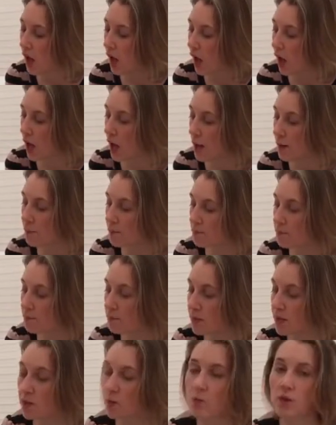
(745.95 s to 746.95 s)

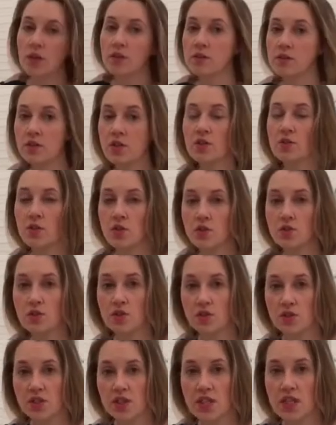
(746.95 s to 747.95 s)
But it will do
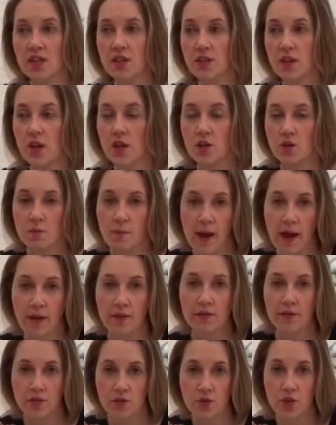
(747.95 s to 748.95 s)
your teeth and your
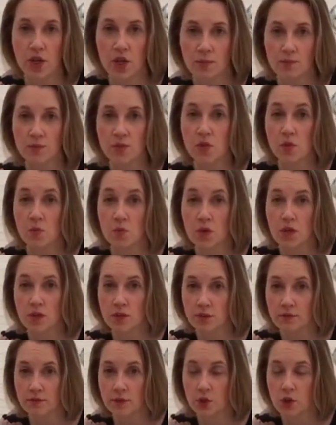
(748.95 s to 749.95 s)
mouth and your gums the
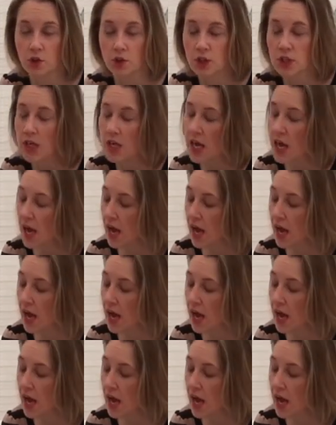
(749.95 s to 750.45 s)
world of good.